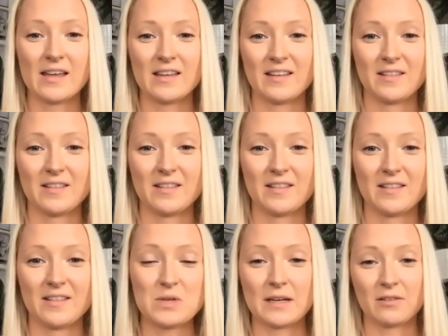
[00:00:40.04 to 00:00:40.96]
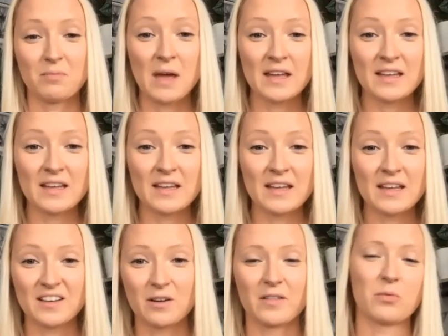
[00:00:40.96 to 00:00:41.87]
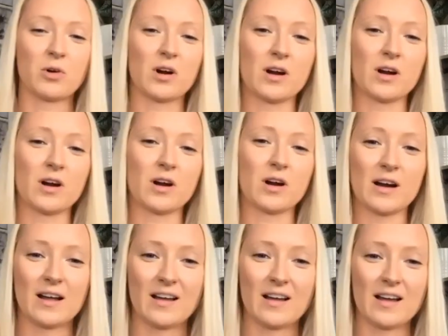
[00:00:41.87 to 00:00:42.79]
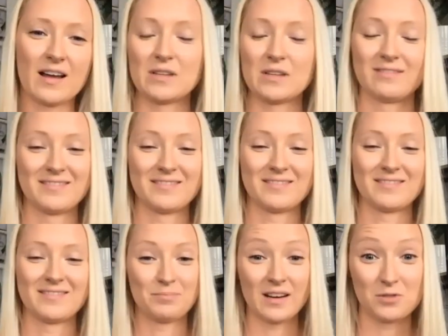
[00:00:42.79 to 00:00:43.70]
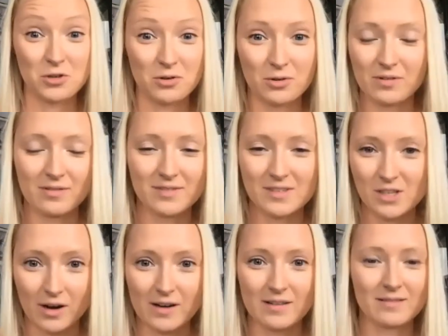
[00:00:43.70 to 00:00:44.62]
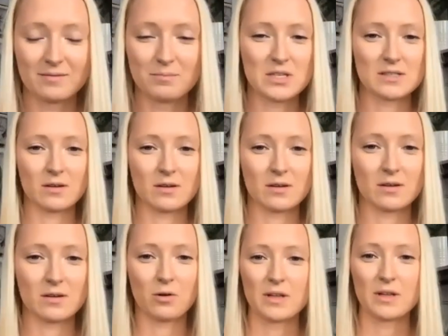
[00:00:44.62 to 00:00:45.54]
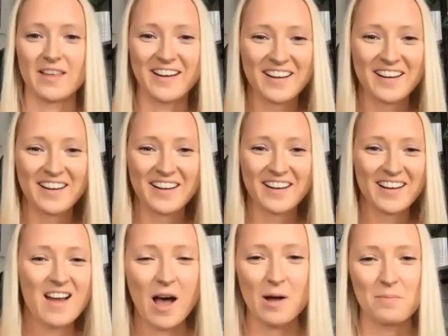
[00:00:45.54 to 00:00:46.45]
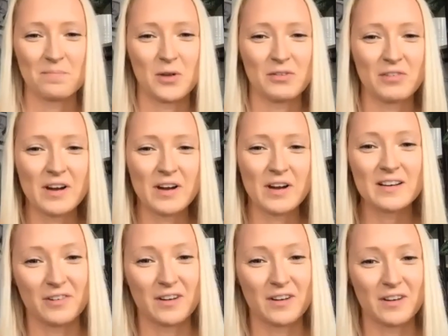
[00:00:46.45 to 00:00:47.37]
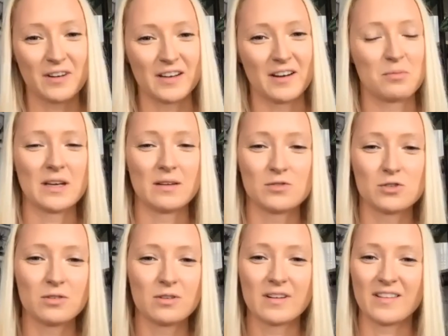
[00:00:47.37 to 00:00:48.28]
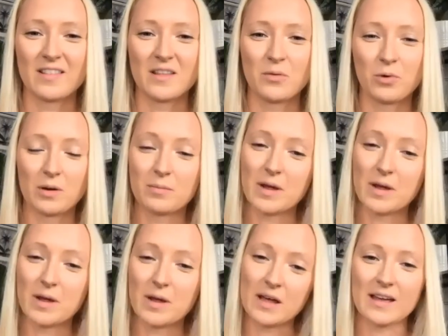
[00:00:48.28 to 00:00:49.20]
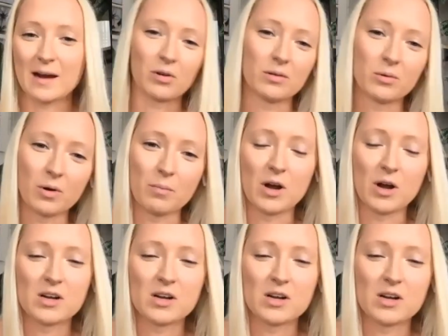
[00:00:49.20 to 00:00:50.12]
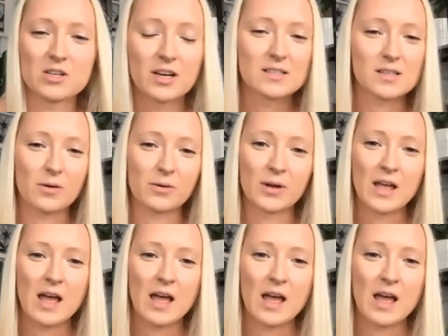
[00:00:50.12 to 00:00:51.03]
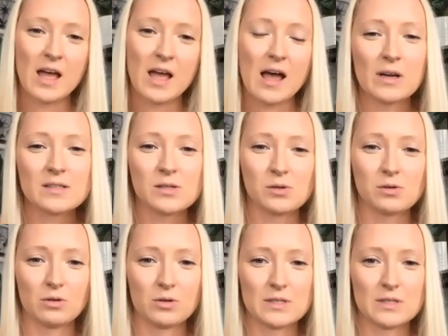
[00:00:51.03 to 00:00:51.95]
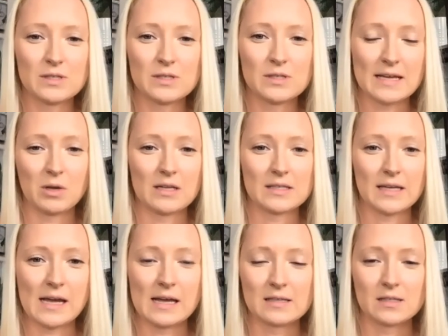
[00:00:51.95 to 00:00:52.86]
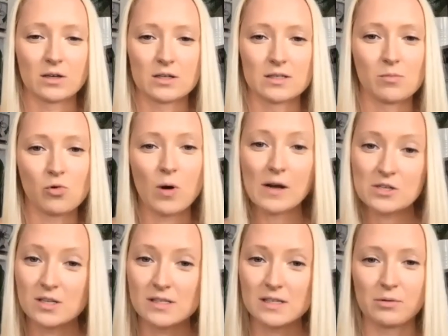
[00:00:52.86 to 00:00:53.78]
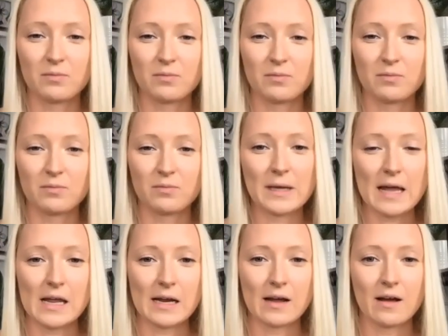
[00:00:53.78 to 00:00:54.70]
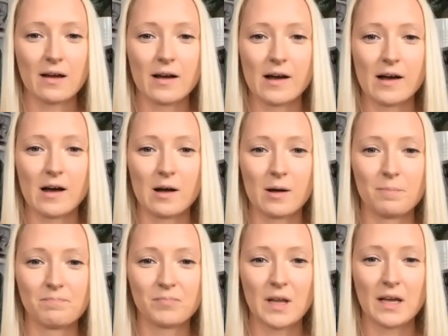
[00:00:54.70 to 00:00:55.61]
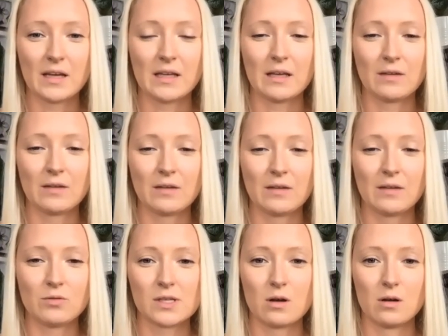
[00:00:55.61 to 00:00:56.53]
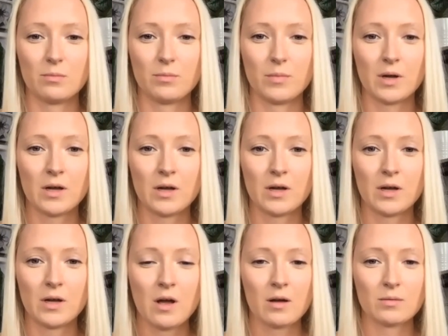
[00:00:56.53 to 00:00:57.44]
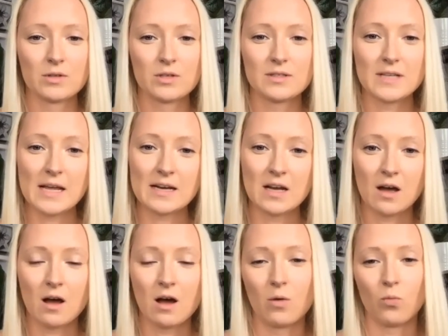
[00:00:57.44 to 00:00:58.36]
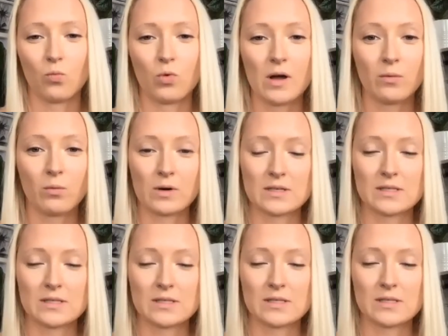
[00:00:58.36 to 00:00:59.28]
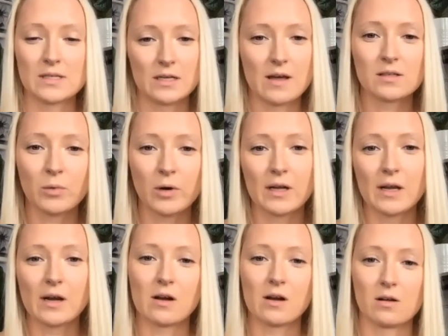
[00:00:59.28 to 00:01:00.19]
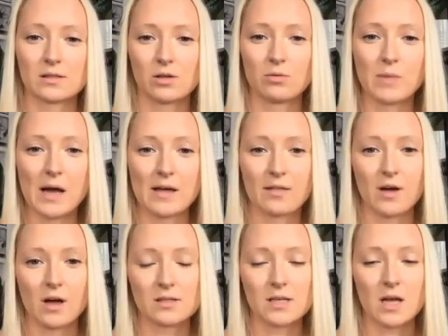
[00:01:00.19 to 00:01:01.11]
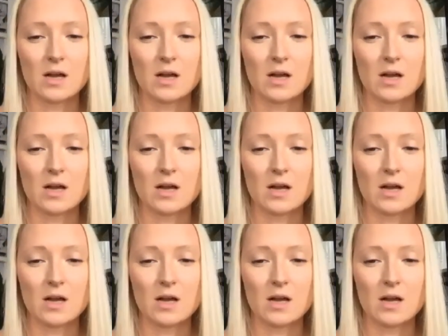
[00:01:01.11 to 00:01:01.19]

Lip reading: in the beginning of May here than they were, beginning of June, sorry, missed a whole month there. They're very different here at the beginning of June than they were in May, April, or March. So I wanted to take a minute to answer some questions that we've been getting and give you some data on what we're seeing in the housing market and also my